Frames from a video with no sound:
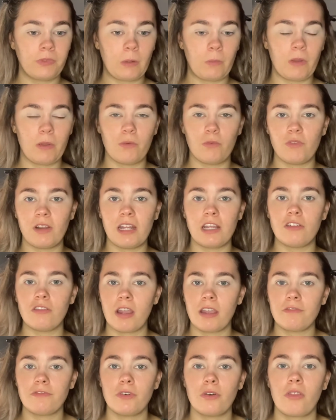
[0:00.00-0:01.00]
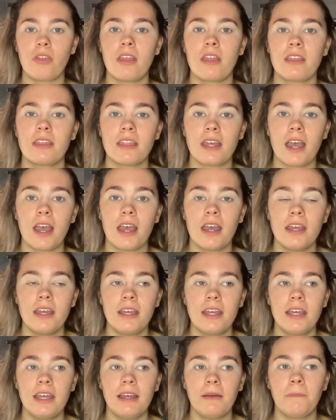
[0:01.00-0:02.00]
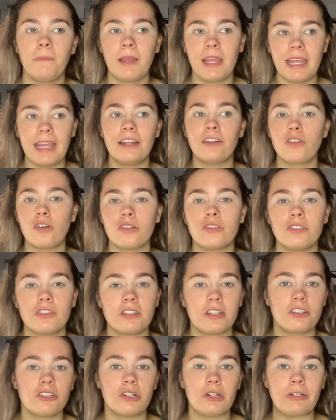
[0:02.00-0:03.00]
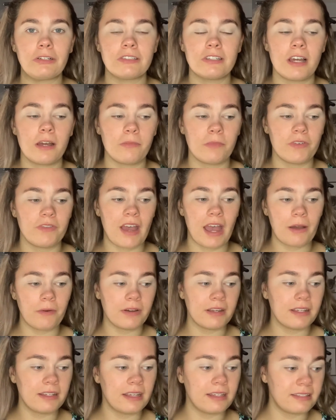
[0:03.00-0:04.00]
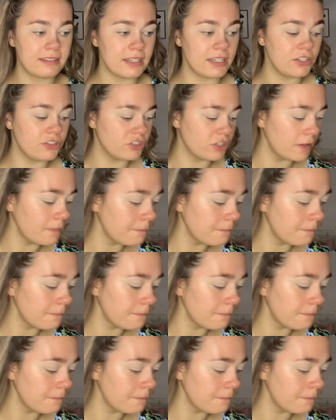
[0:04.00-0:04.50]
we were really grateful that he had gone such a long time without a seizure.